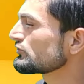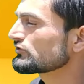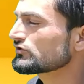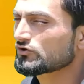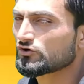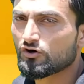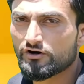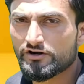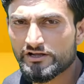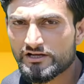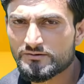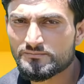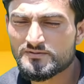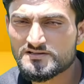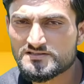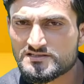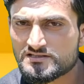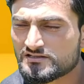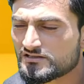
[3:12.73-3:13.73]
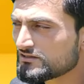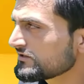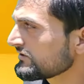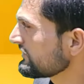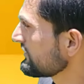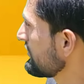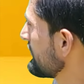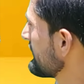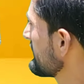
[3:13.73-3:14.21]
to the cardiac muscle
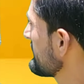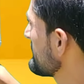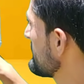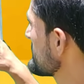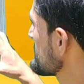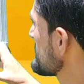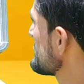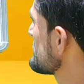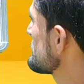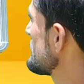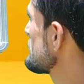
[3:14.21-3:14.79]
is